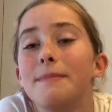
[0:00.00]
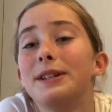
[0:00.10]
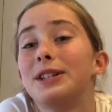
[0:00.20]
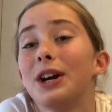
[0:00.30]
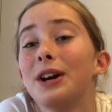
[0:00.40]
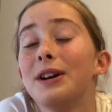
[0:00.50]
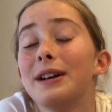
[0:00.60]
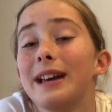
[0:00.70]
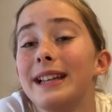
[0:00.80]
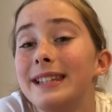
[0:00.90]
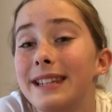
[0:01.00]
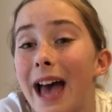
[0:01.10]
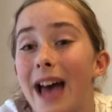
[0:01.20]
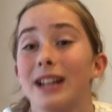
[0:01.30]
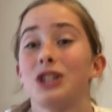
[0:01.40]
So
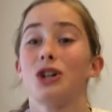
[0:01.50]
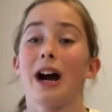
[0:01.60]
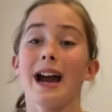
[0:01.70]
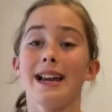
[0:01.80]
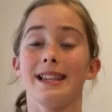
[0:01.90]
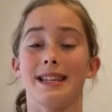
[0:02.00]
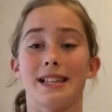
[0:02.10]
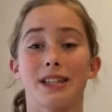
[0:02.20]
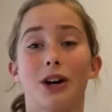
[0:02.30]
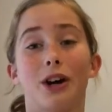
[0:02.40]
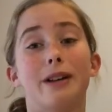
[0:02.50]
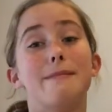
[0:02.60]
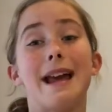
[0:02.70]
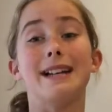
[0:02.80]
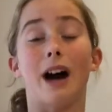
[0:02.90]
instead, try these
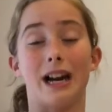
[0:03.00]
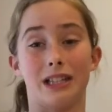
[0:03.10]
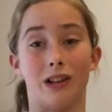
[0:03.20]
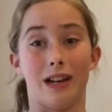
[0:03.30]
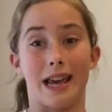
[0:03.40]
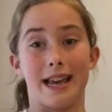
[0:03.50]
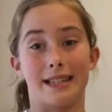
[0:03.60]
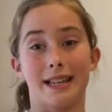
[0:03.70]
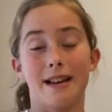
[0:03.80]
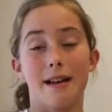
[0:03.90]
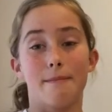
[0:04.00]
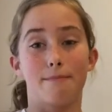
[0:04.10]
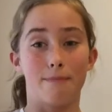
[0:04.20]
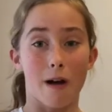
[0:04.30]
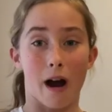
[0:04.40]
homemade ice lollies
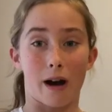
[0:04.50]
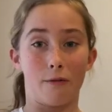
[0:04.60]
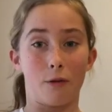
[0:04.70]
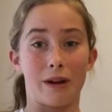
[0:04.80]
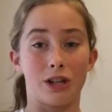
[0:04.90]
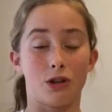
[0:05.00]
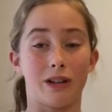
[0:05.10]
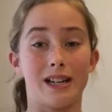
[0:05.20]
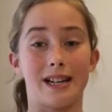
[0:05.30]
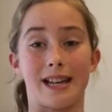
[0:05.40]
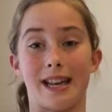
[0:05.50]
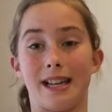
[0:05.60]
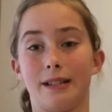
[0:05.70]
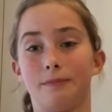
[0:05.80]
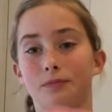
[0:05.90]
uh, for which you're gonna need